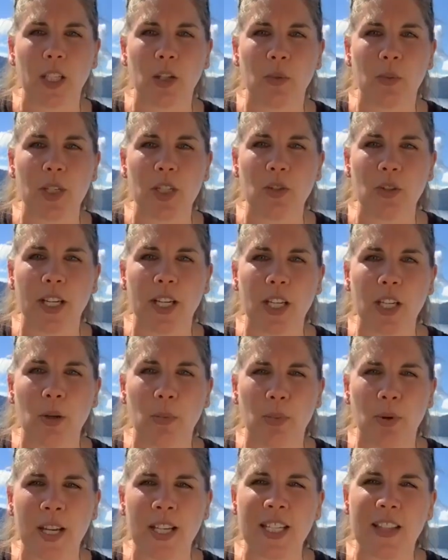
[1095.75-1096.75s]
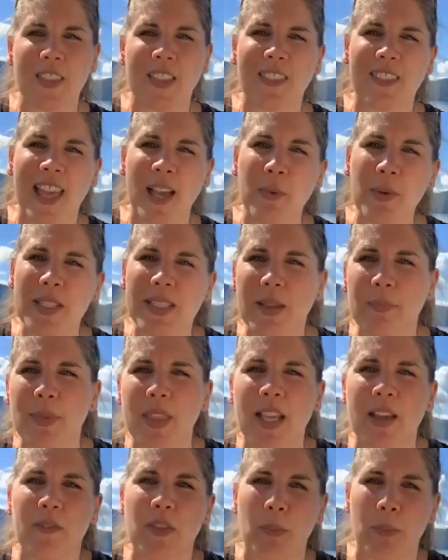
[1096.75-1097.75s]
You're retraining your brain to think that was
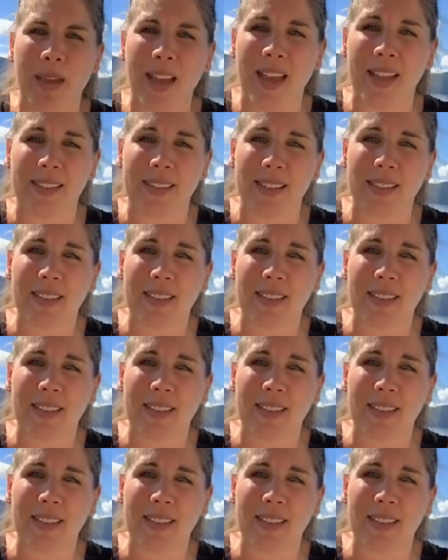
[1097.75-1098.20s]
something of the past.